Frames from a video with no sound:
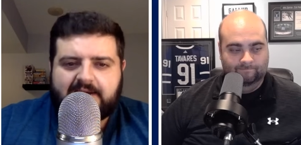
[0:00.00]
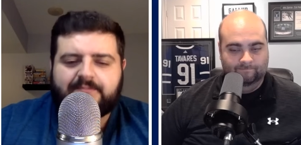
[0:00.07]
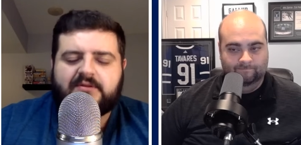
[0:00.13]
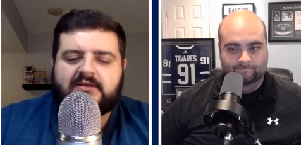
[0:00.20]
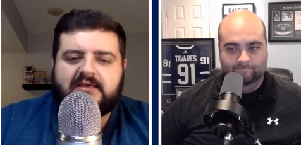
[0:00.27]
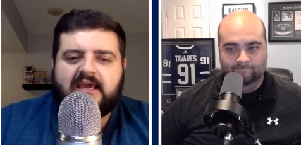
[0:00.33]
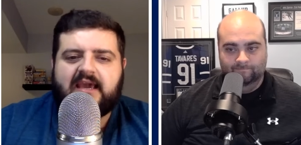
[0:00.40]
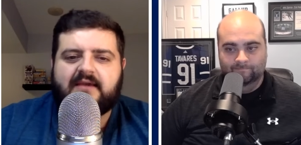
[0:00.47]

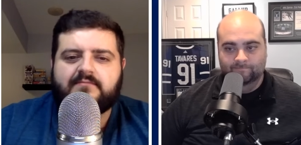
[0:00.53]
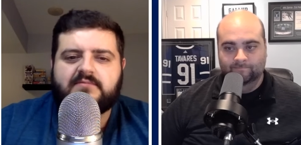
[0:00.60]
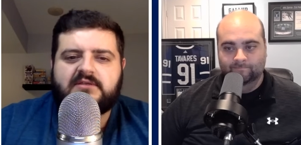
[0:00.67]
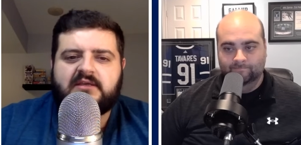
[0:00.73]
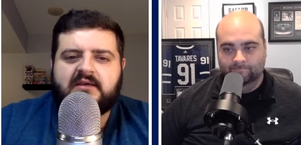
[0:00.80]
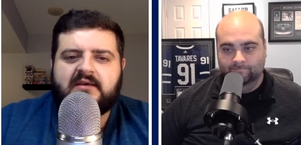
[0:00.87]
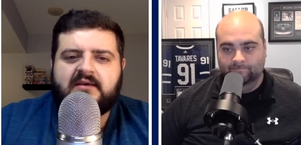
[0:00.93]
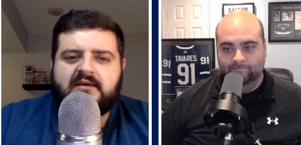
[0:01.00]
Speaker 1: couple of
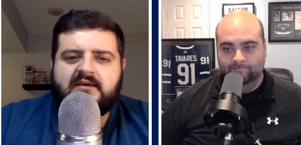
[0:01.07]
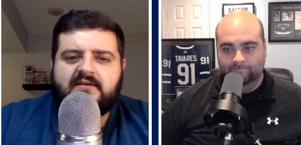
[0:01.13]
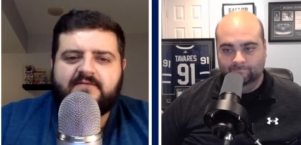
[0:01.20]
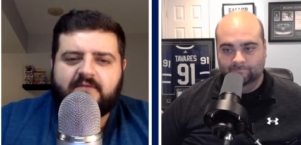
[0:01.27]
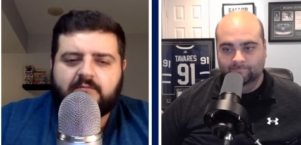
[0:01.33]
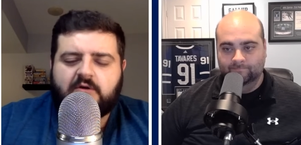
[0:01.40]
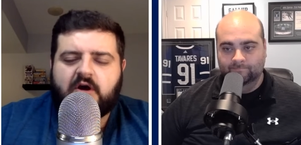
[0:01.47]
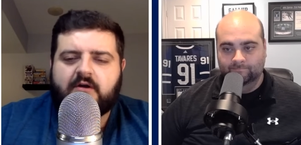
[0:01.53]
games
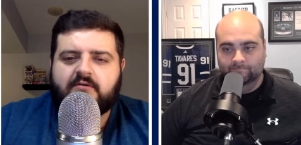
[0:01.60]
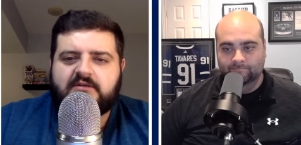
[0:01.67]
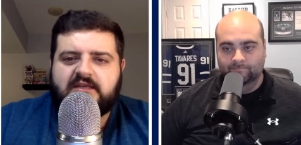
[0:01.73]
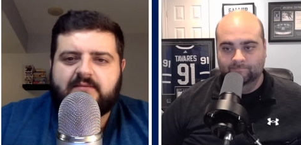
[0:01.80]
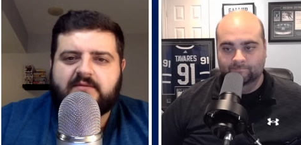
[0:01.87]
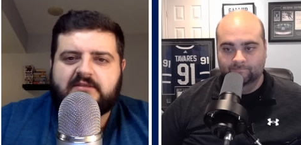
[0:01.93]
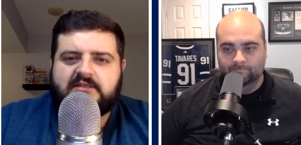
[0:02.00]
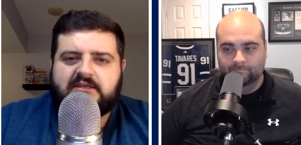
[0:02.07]
from Connor
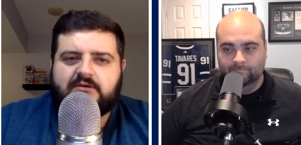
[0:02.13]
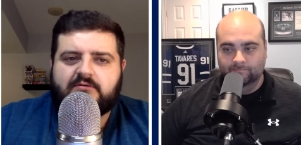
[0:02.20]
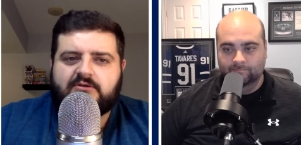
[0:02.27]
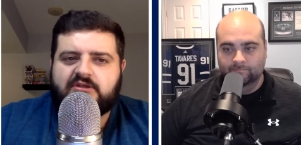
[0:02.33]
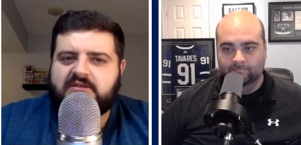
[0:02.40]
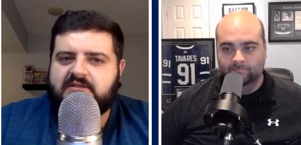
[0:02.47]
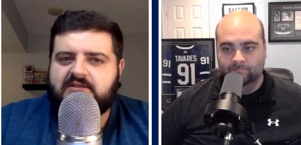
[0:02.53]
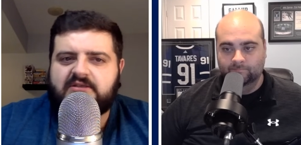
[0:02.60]
Timmins here,
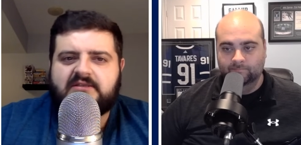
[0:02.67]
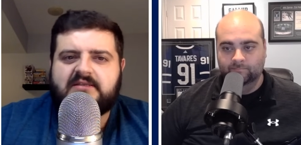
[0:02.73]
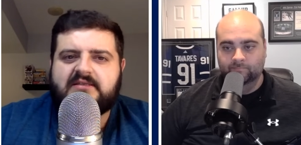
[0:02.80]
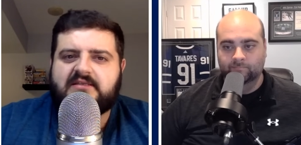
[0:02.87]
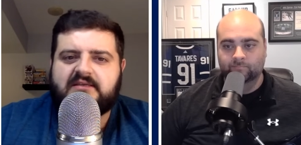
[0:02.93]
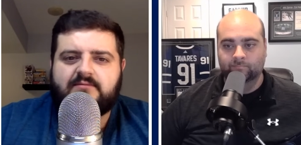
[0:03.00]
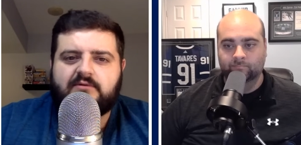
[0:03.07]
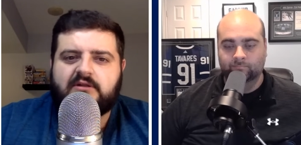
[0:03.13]
just just to
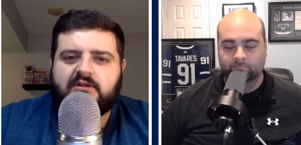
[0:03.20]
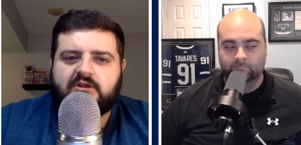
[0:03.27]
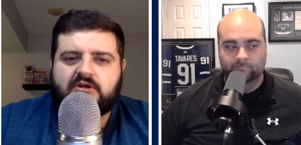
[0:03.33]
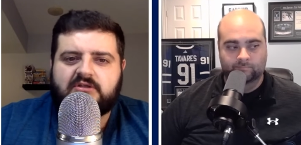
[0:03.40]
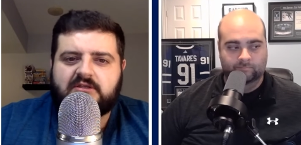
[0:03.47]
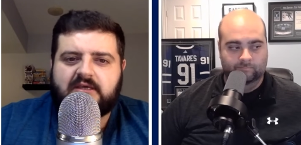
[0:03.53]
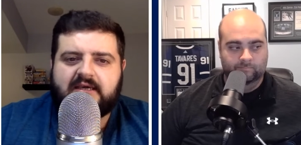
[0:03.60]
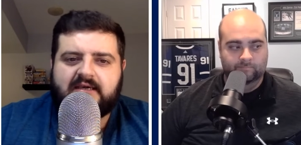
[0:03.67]
see what it
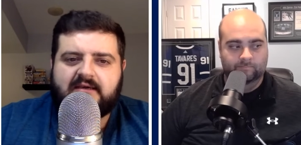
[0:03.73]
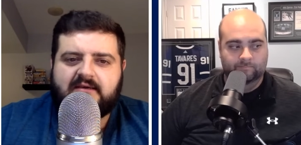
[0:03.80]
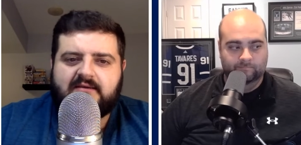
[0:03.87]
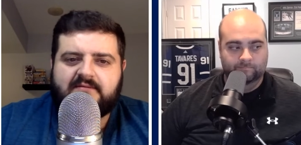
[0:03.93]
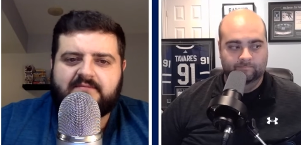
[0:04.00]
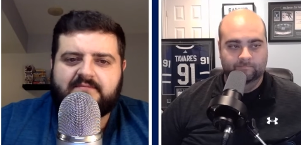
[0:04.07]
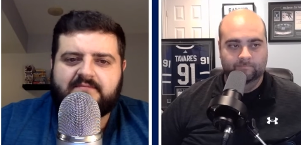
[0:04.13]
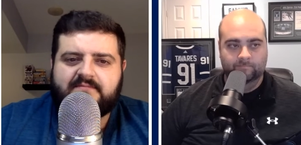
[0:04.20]
looks like.
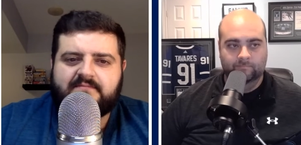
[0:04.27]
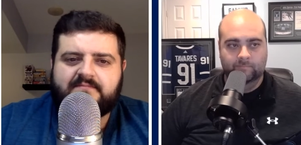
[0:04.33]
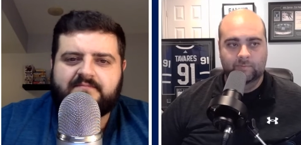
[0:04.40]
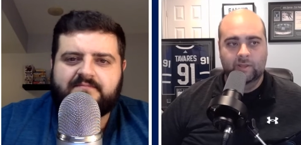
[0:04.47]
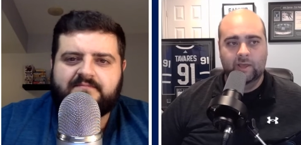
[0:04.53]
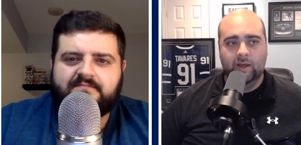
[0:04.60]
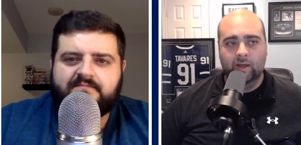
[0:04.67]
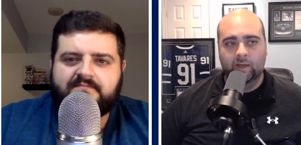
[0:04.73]

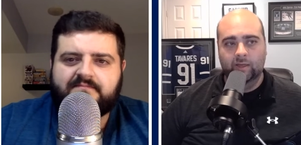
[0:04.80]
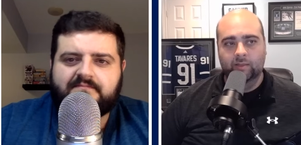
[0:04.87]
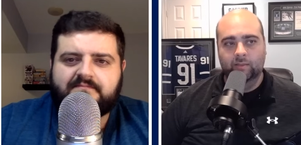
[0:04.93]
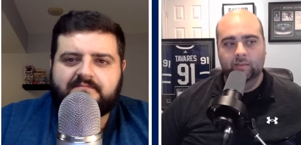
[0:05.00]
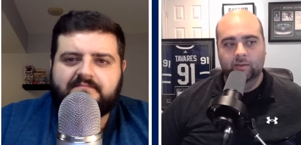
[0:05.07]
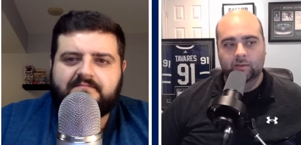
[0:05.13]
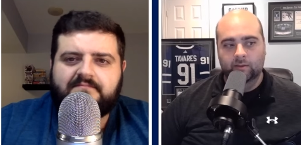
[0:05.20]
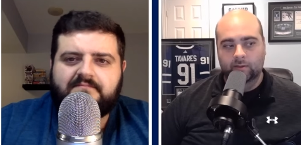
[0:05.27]
Speaker 2: Yeah, and
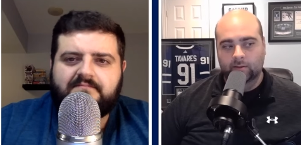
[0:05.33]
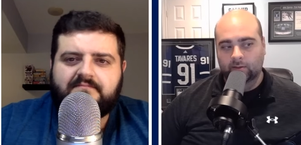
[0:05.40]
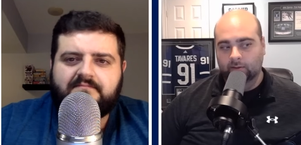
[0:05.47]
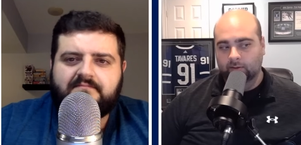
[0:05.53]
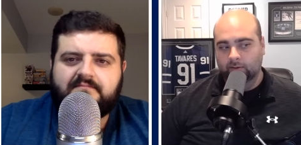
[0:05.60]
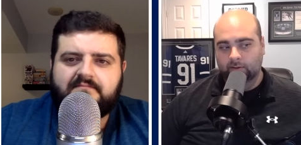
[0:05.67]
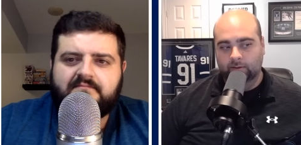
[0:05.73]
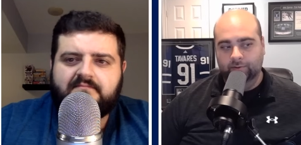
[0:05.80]

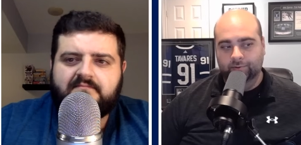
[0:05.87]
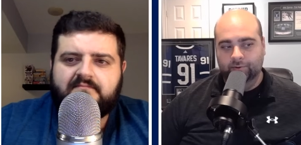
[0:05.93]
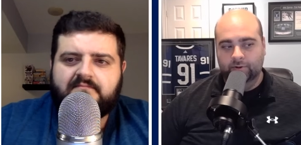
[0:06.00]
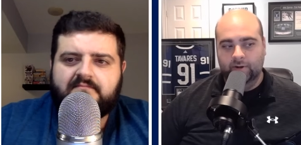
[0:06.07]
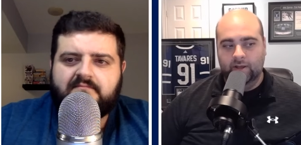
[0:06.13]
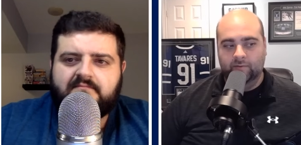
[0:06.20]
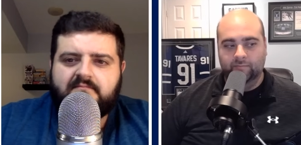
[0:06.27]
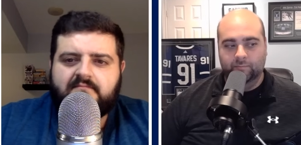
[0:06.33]
you're going
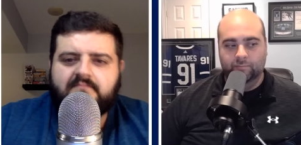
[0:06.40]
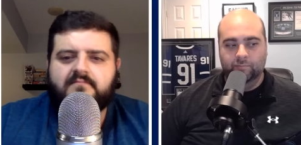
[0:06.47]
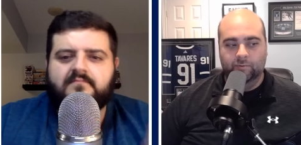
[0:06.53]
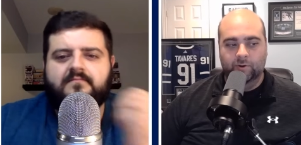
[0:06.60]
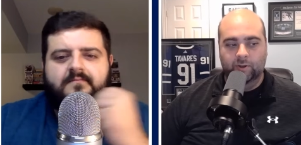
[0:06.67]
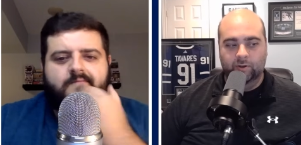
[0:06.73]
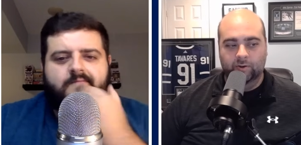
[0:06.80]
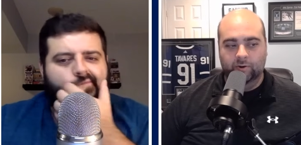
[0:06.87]
to have a
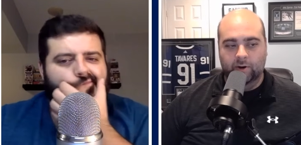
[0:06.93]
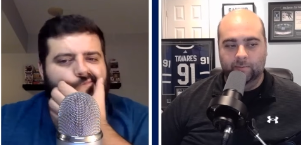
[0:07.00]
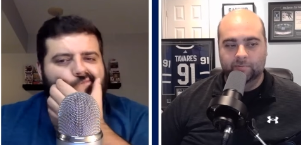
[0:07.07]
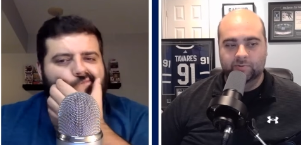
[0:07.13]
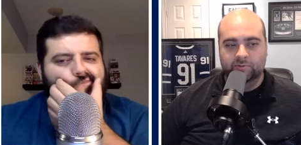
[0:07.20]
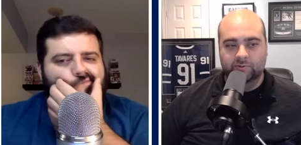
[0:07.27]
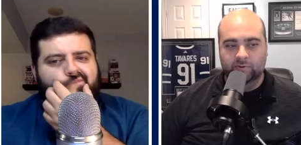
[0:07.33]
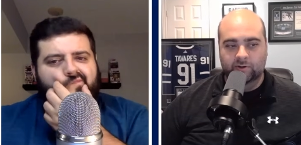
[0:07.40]
pretty good
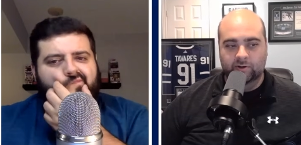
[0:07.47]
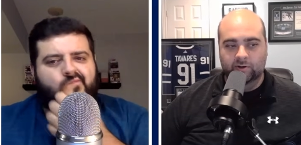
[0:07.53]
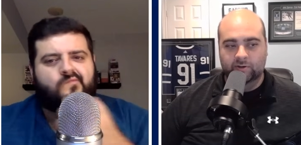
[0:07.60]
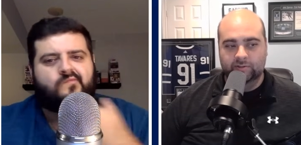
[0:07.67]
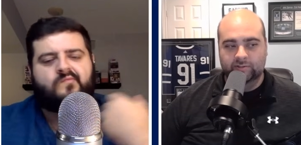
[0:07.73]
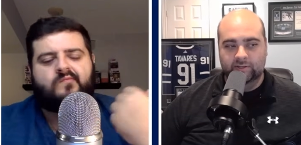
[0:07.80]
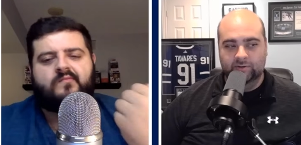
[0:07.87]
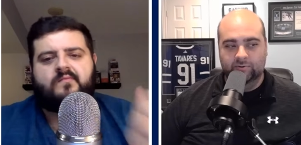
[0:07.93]
opportunity here
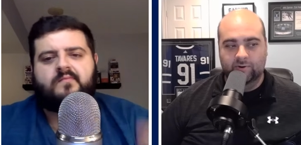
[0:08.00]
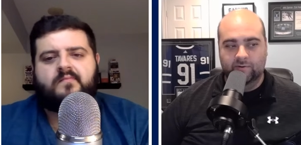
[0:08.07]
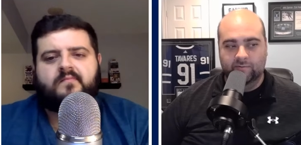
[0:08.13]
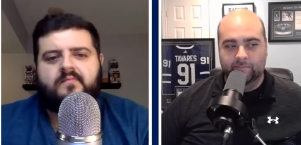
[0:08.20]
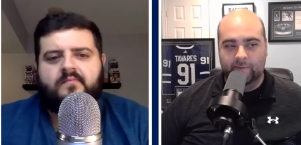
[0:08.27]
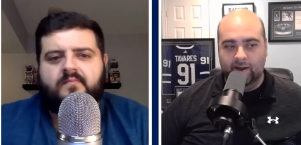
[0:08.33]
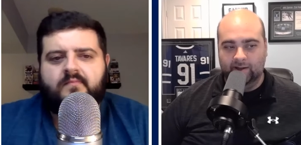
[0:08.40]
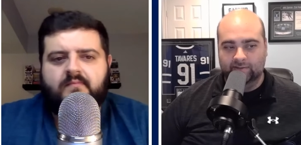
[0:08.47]
because they do have a
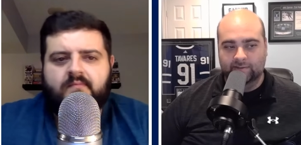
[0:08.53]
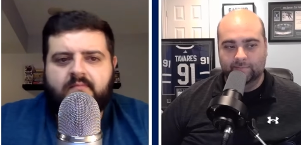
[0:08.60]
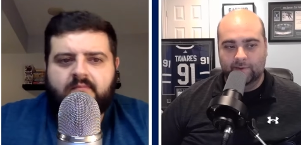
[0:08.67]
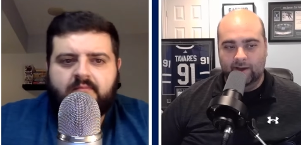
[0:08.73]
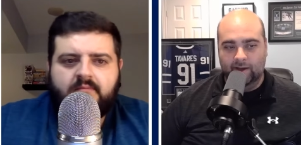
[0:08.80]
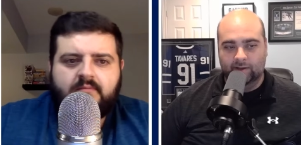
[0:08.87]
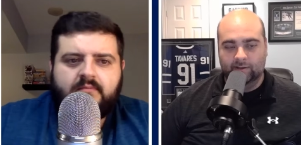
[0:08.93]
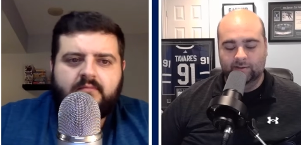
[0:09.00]
back to
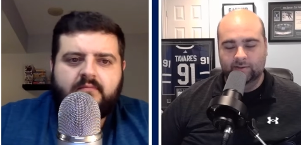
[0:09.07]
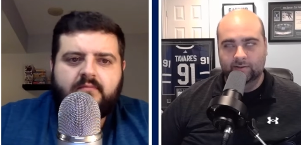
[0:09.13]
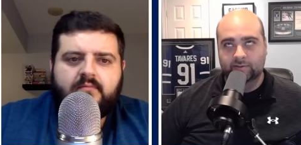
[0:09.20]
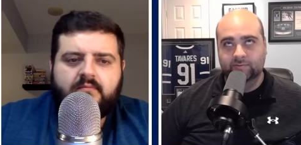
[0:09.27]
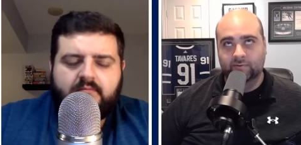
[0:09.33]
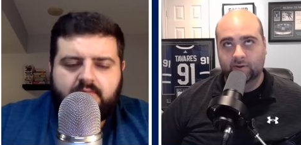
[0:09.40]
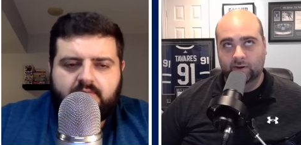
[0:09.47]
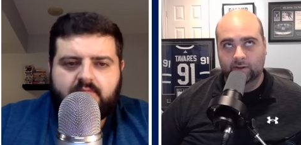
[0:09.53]
back.
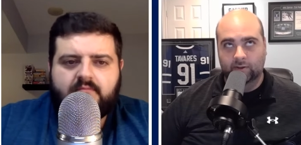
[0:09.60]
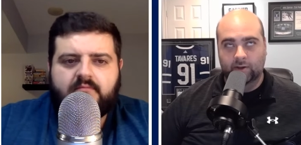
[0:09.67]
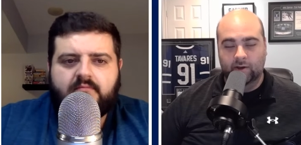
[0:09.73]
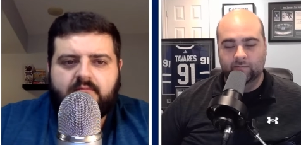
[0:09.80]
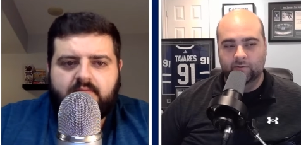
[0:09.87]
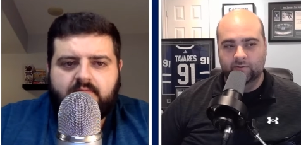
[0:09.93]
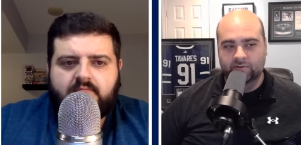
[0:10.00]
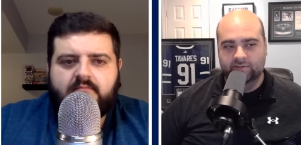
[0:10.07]
It's funny. You
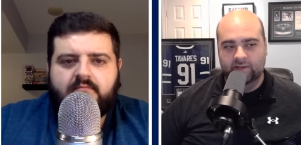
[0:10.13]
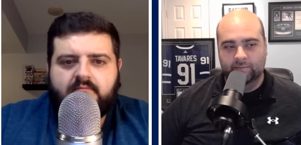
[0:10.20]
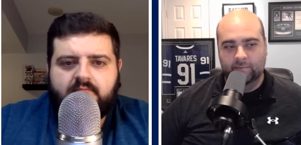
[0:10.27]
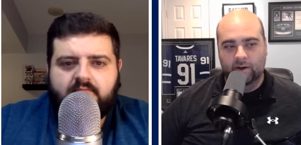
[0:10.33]
have all mm. this time